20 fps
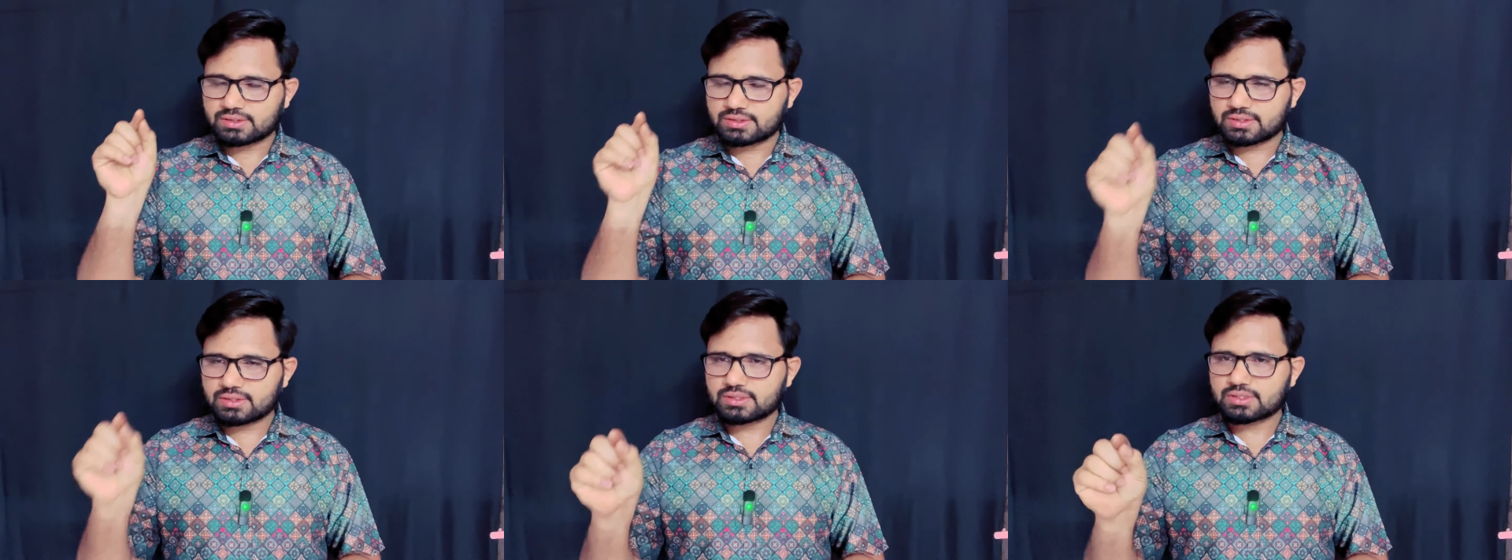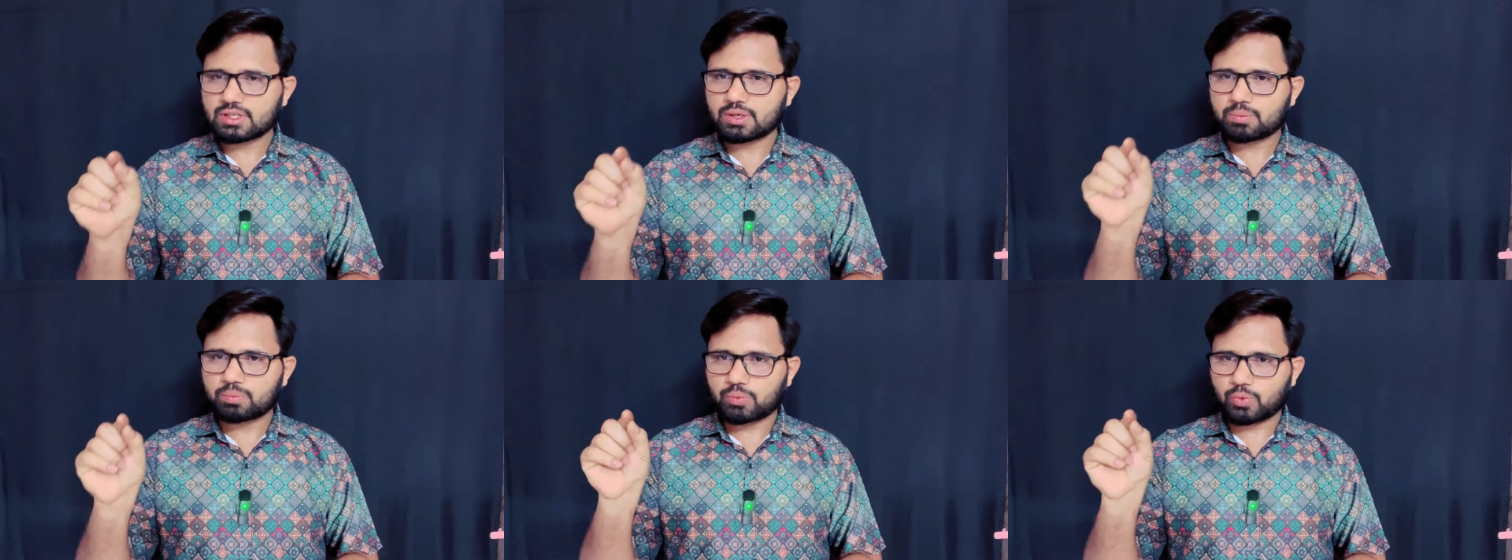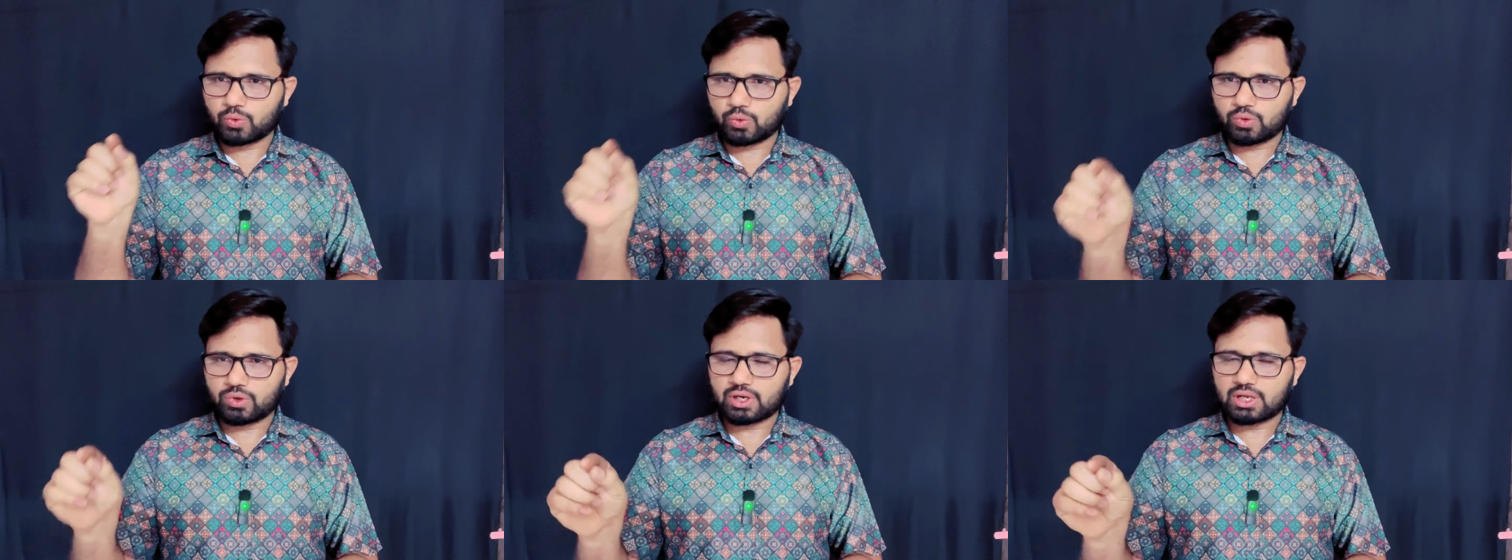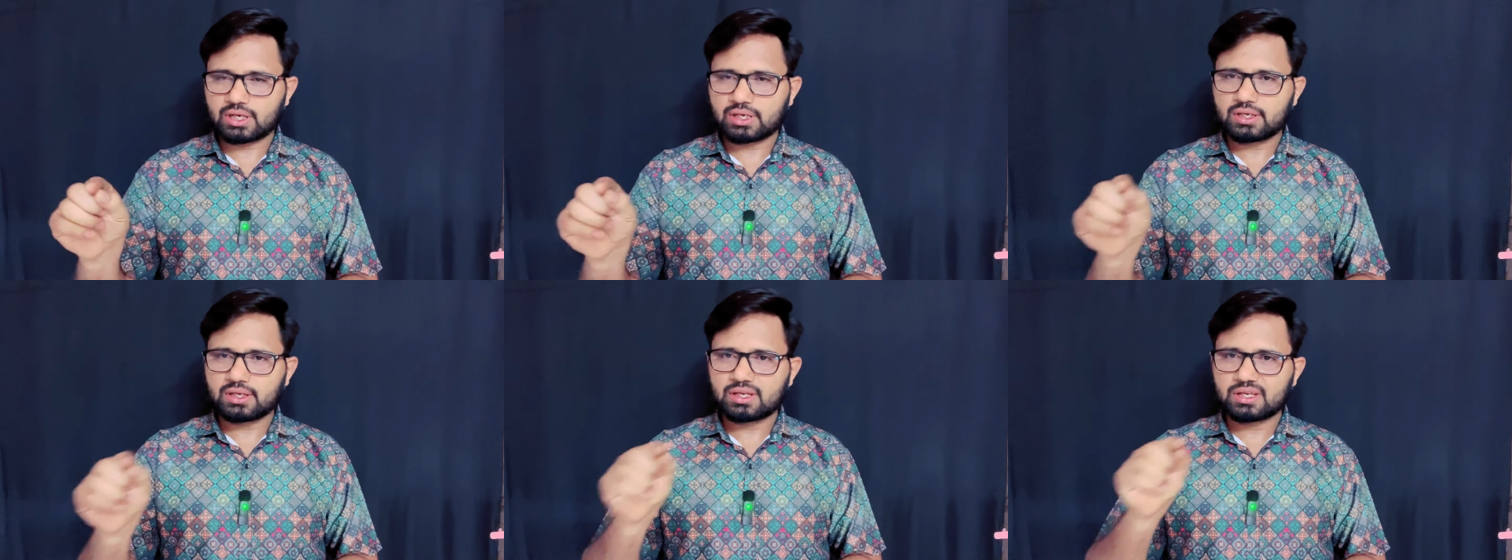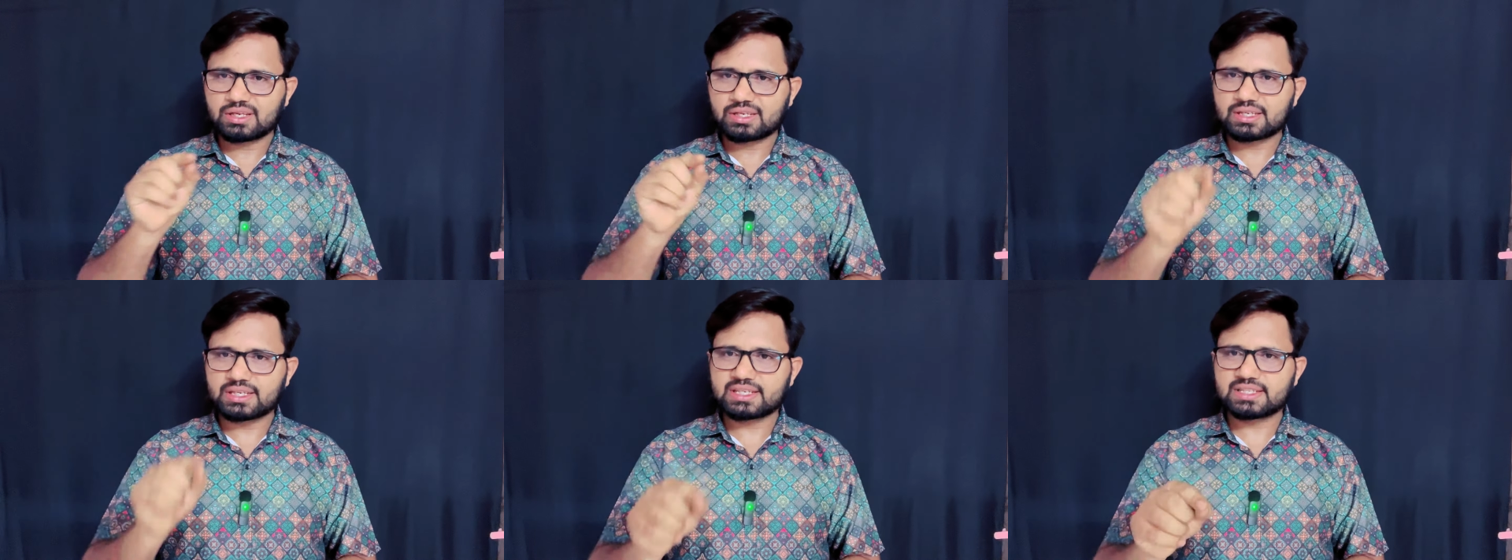is the plural.
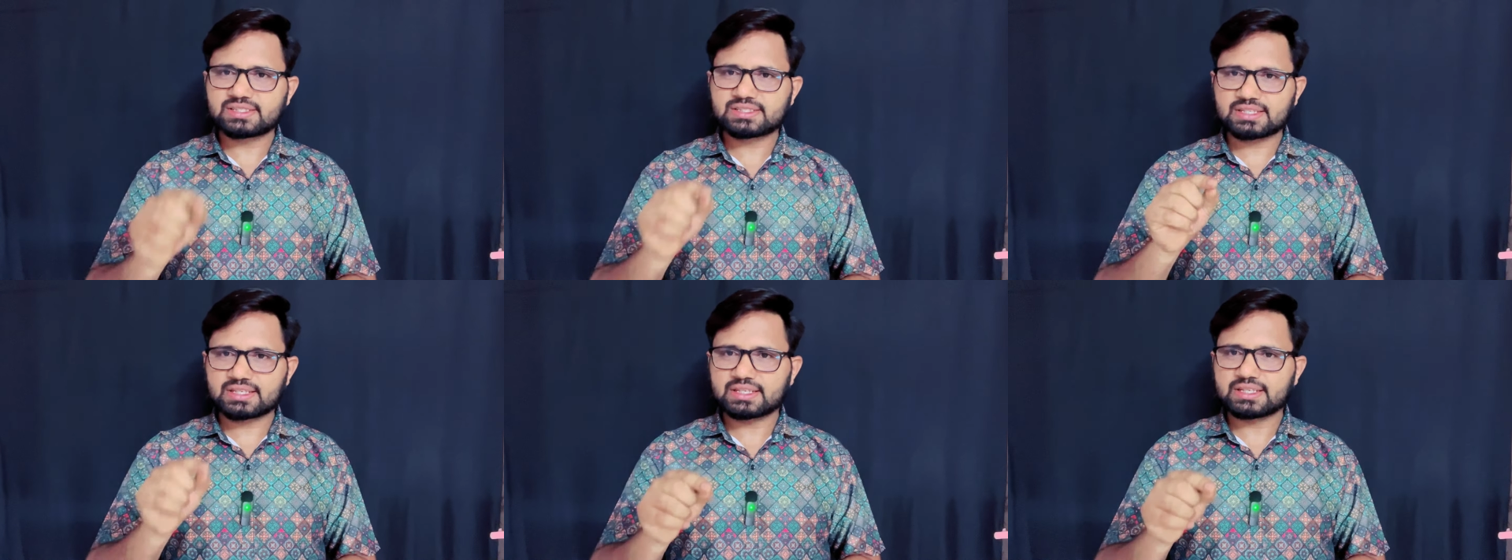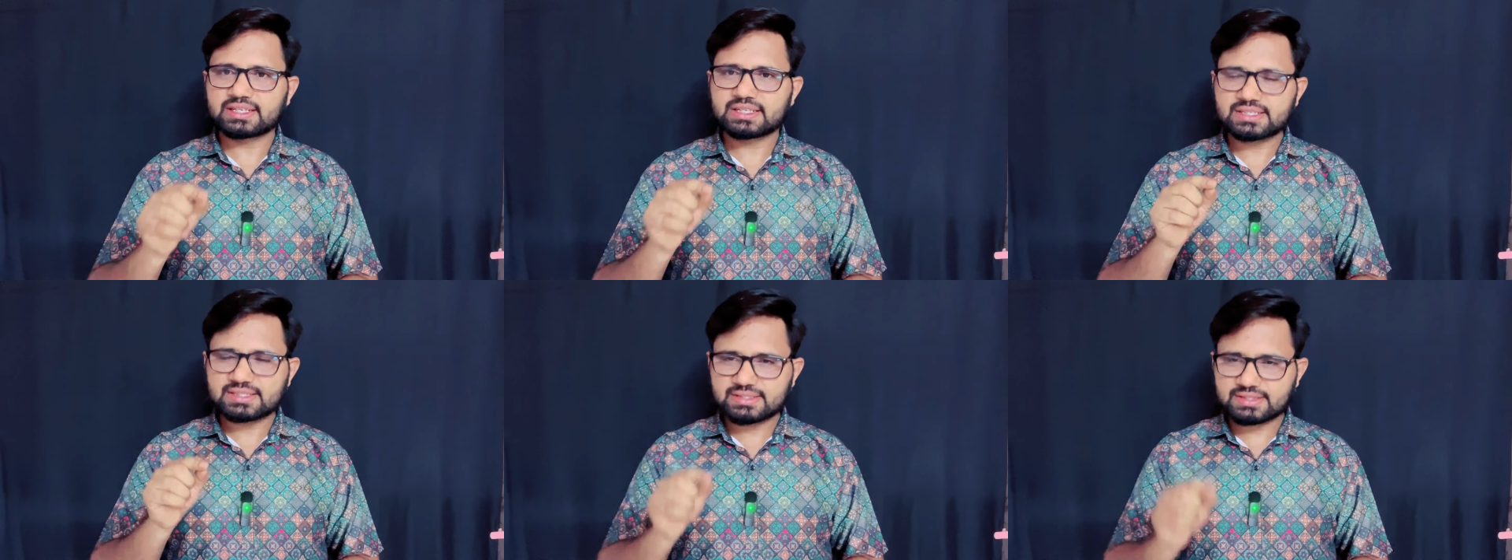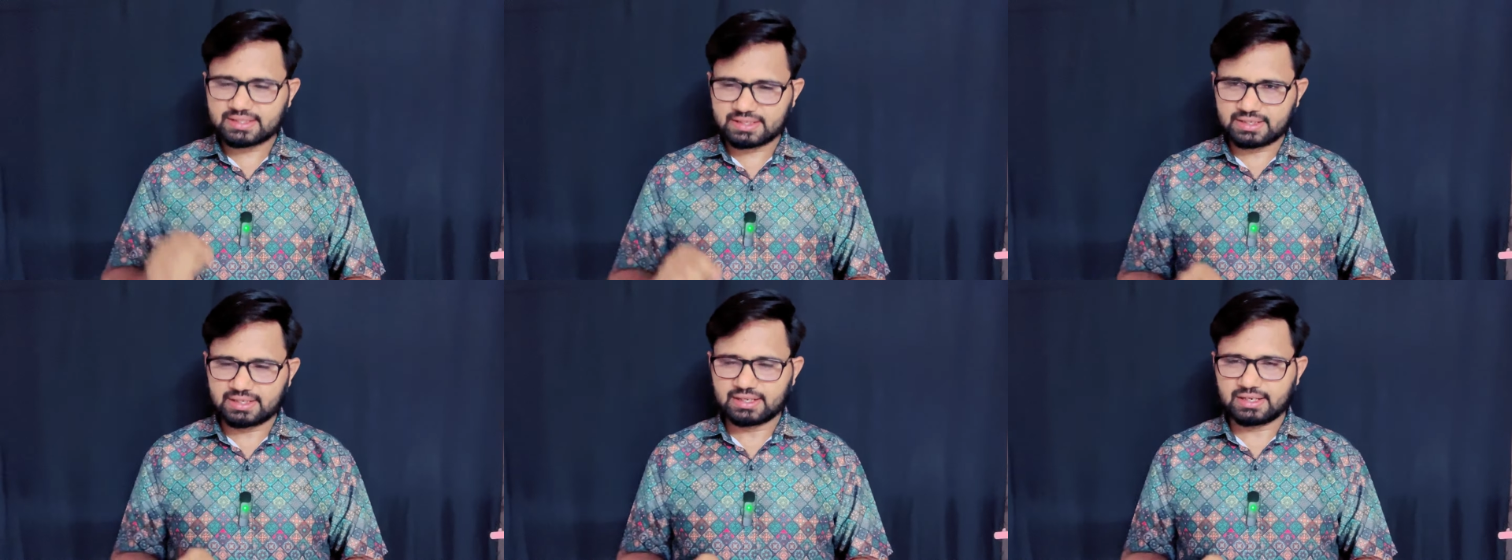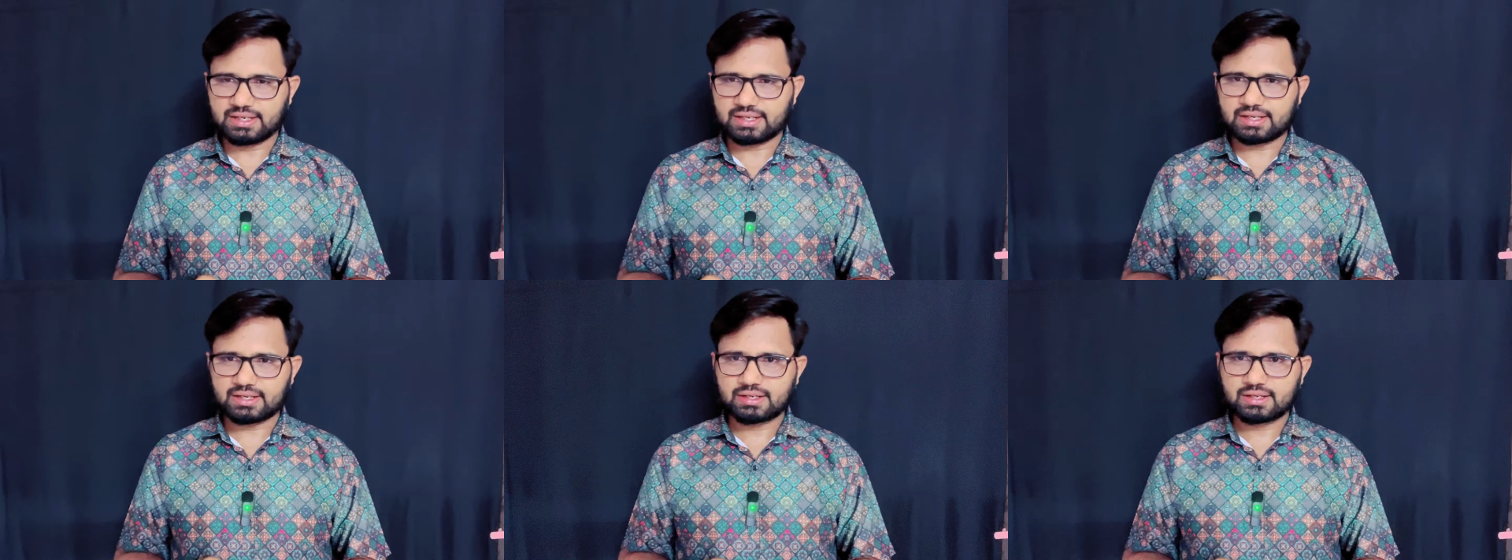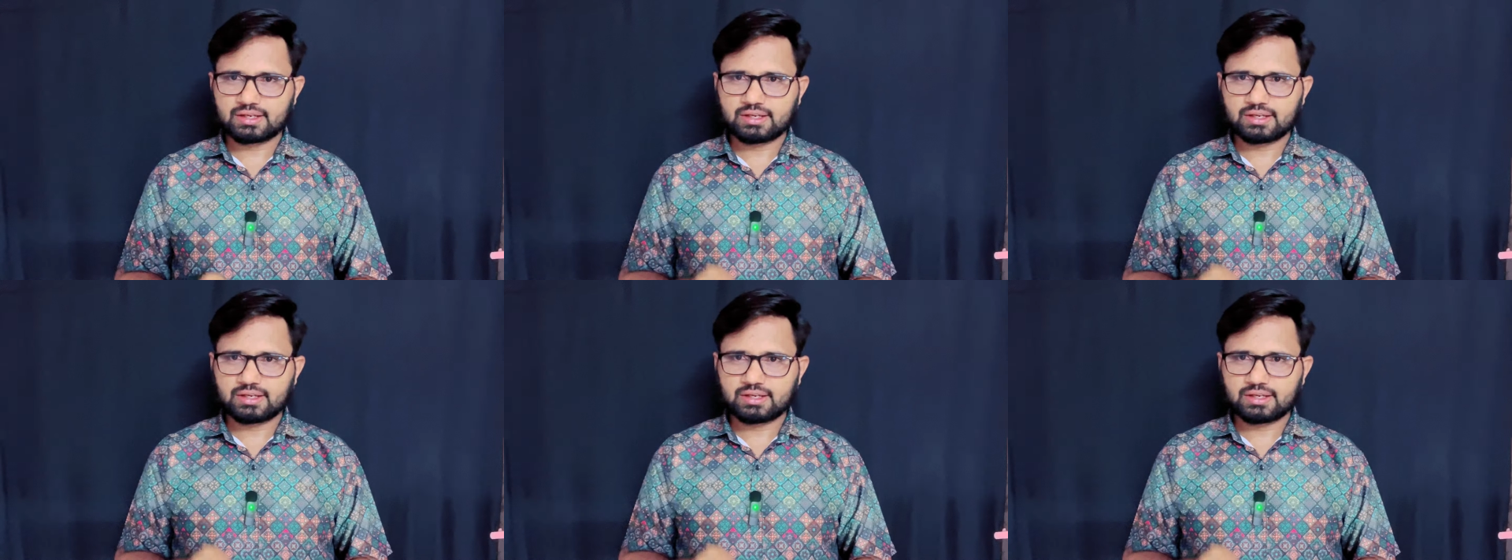He, she, it, singular.